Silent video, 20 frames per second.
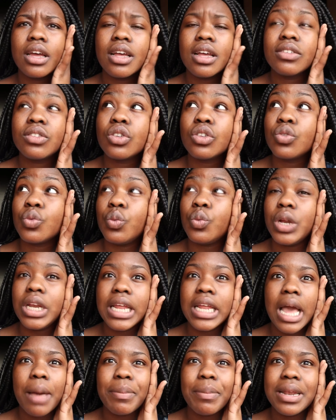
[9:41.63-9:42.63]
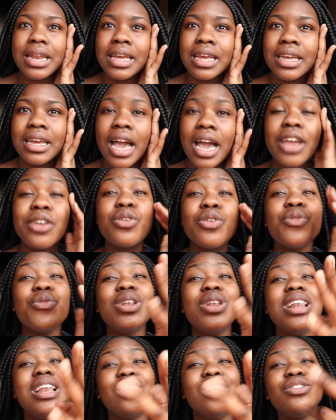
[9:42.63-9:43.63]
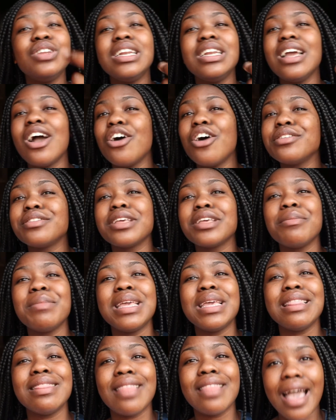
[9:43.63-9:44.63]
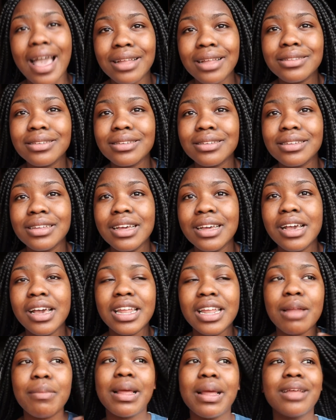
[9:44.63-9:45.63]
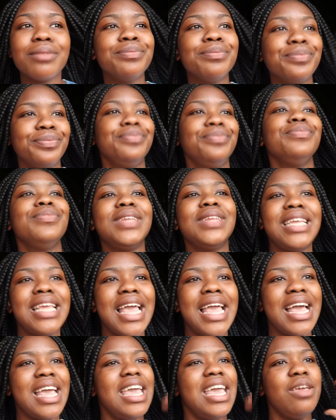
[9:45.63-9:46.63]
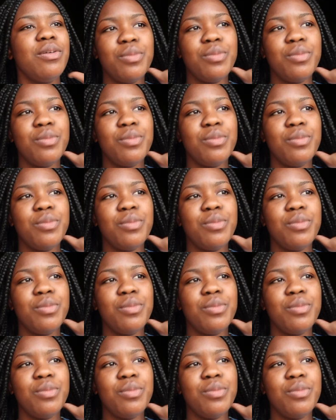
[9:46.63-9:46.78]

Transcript: Is this really happening? Are you literally asking me that? And I'm like, yeah.